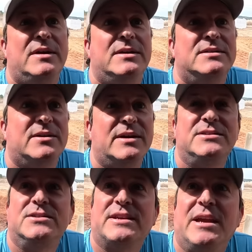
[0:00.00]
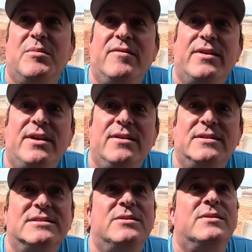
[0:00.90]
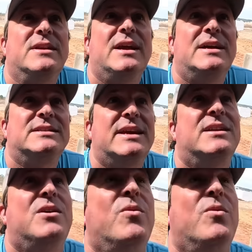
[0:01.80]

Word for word: so I just came over here to see what the guys had